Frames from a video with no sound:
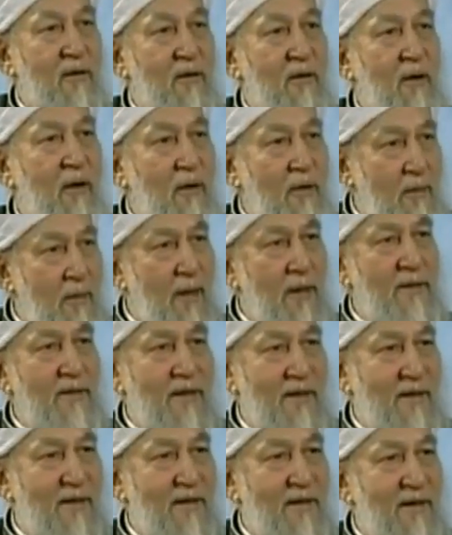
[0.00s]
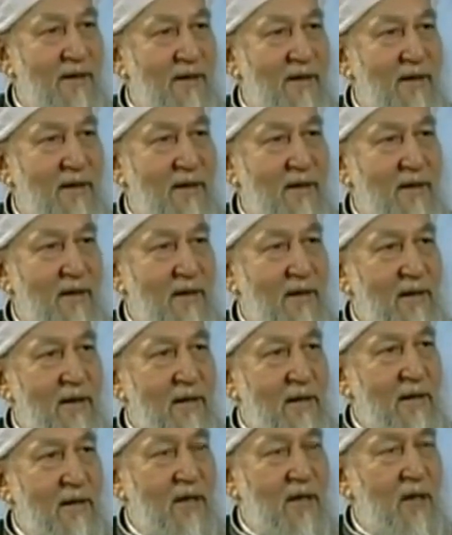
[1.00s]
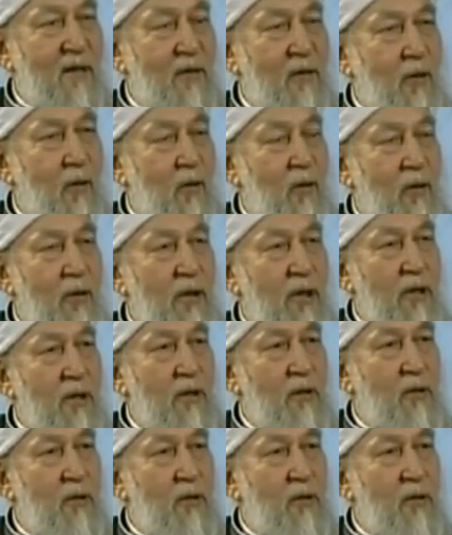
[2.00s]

or Mahdi, they are told that